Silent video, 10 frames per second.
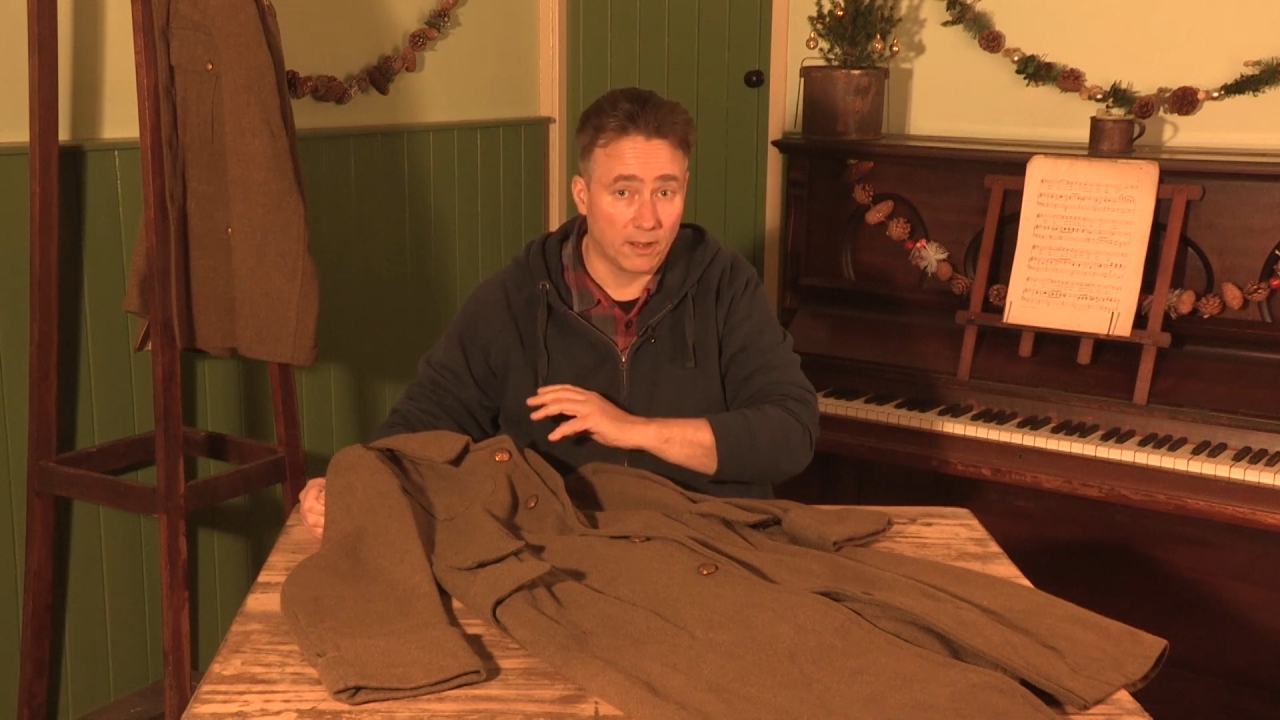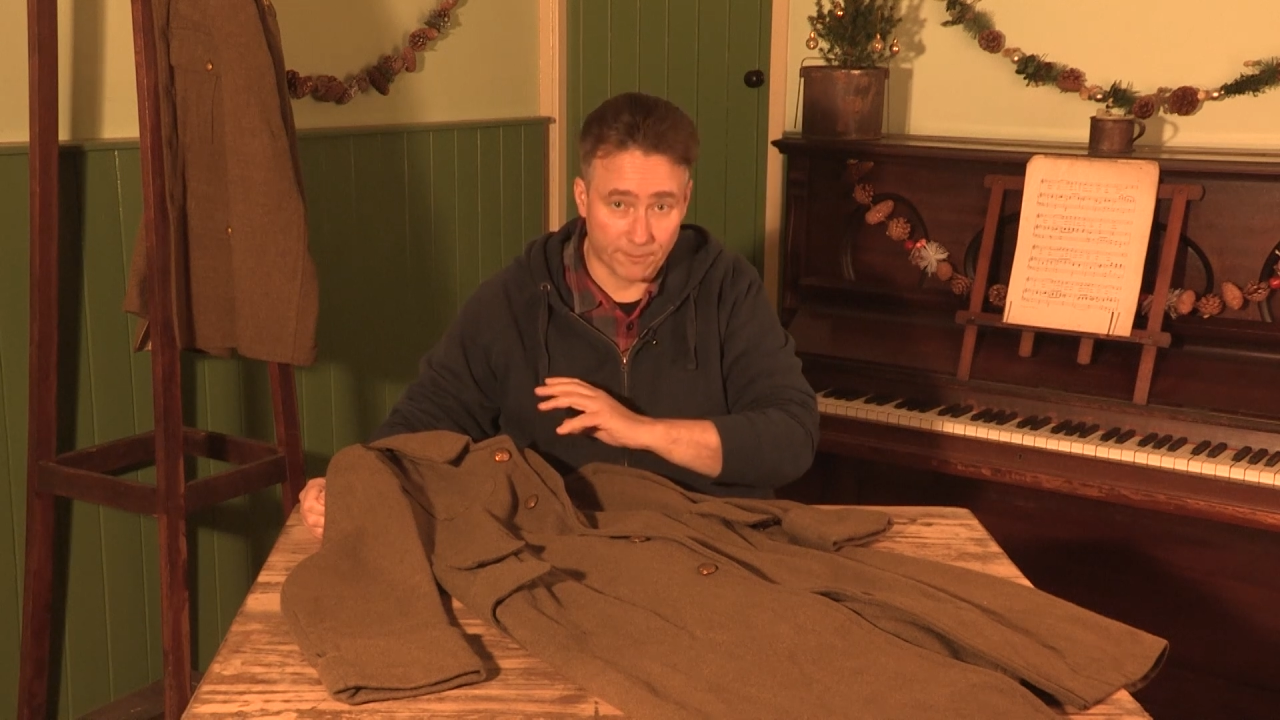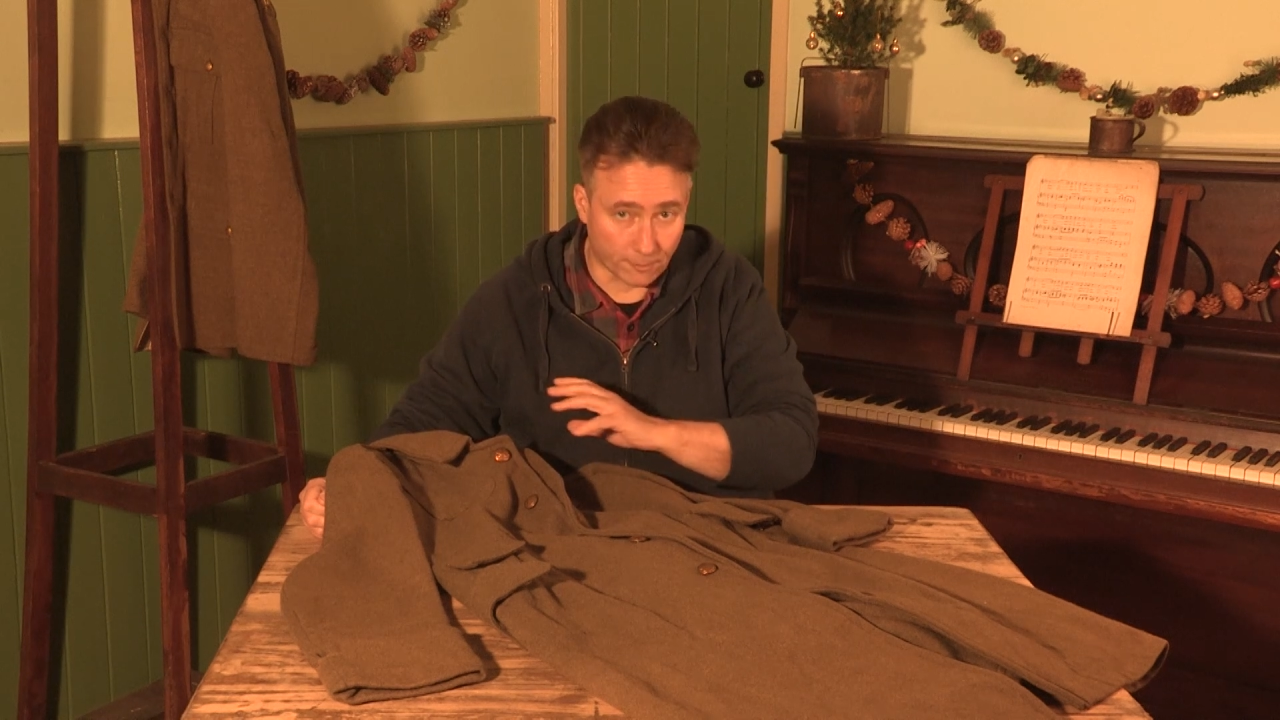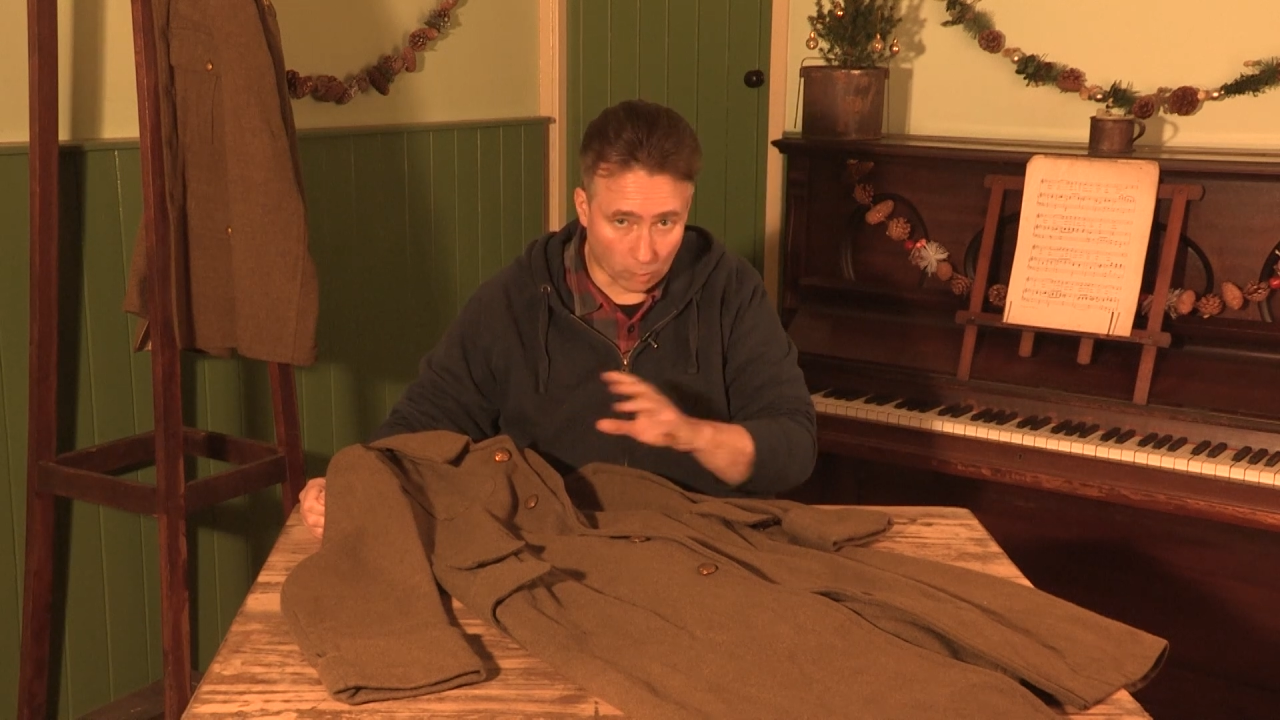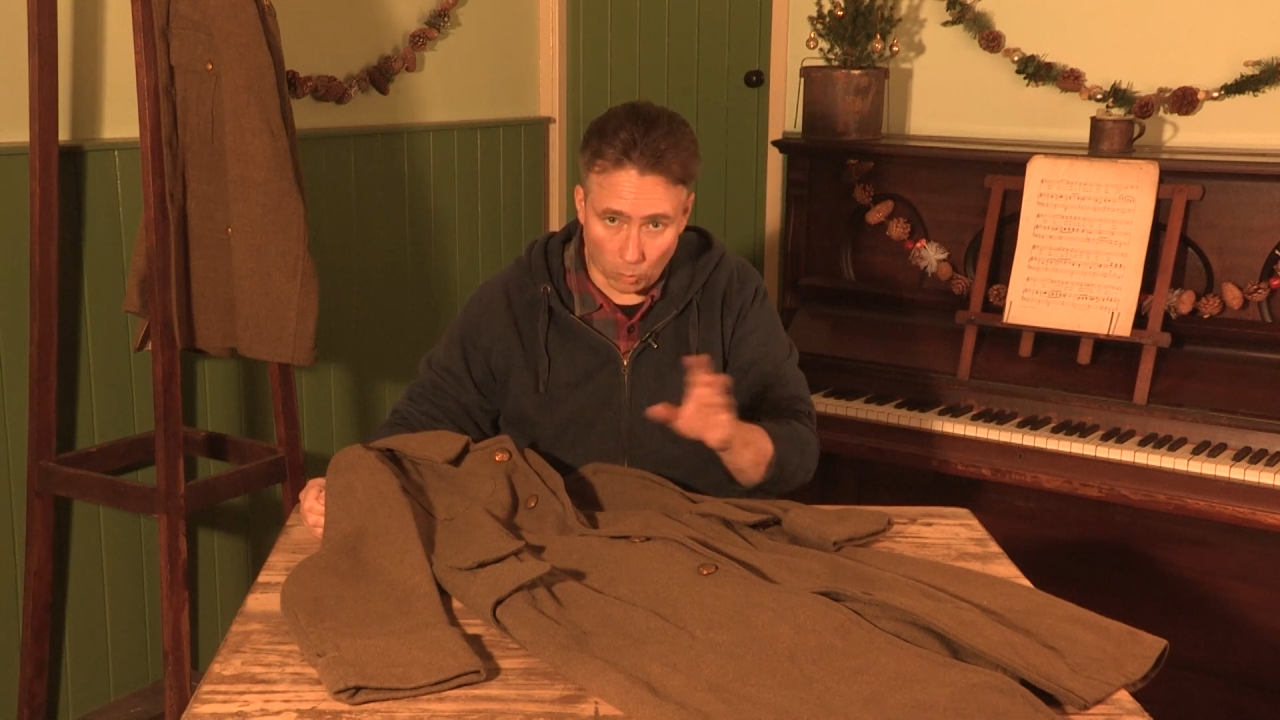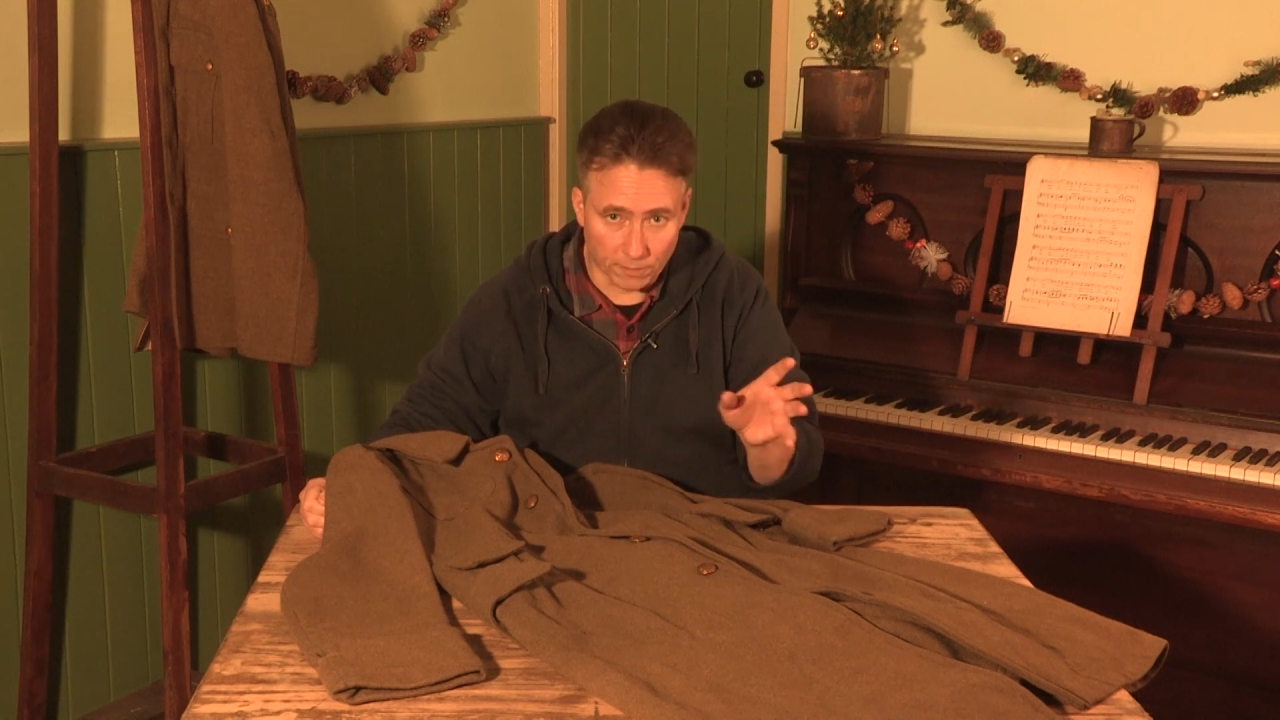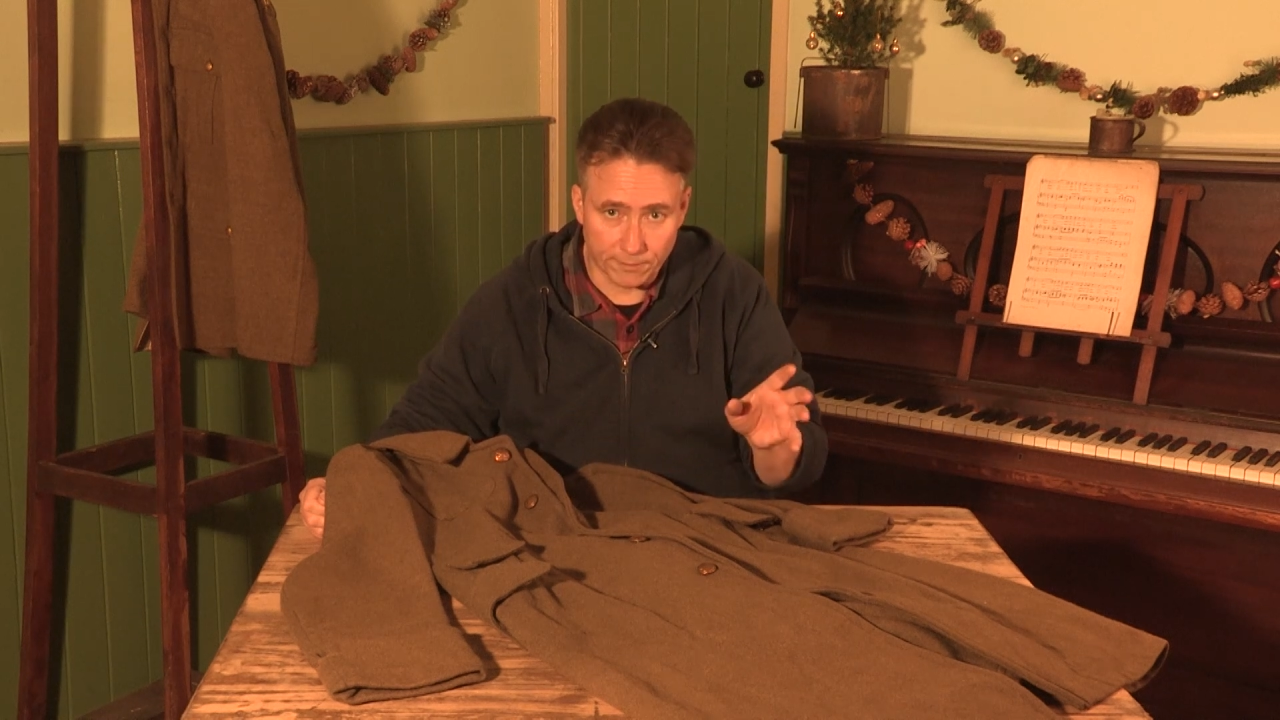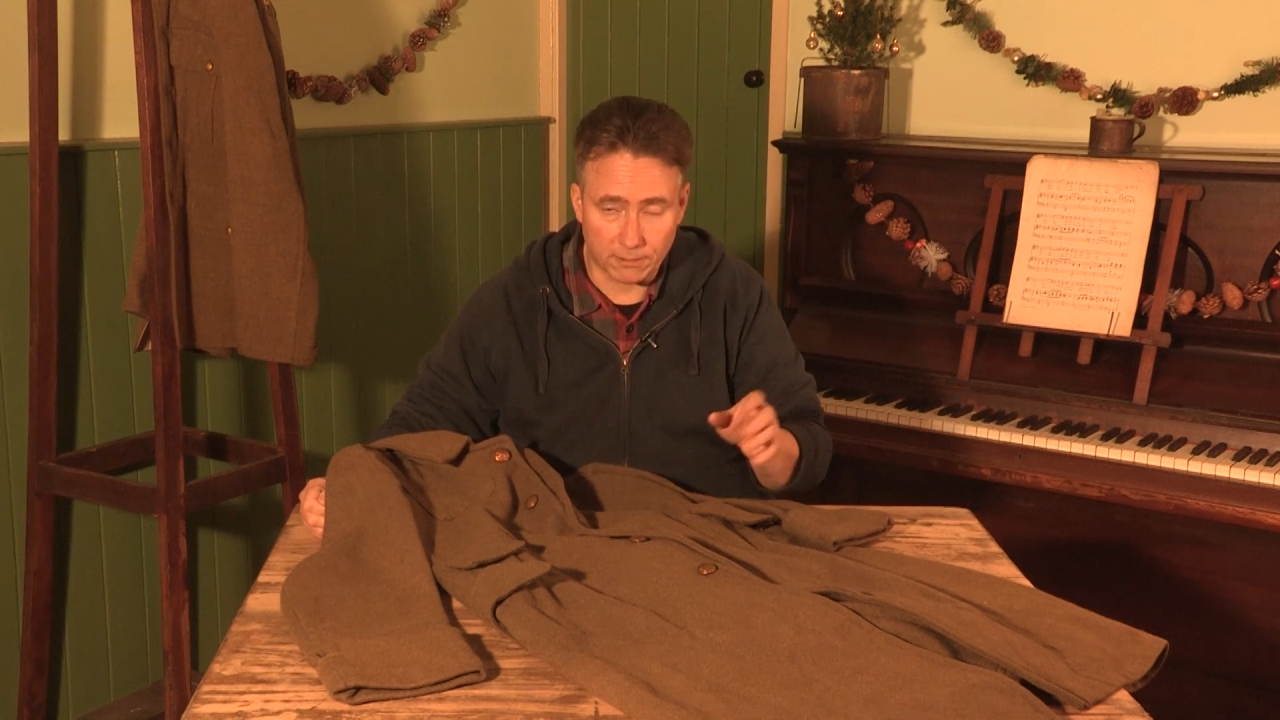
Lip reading: for all of the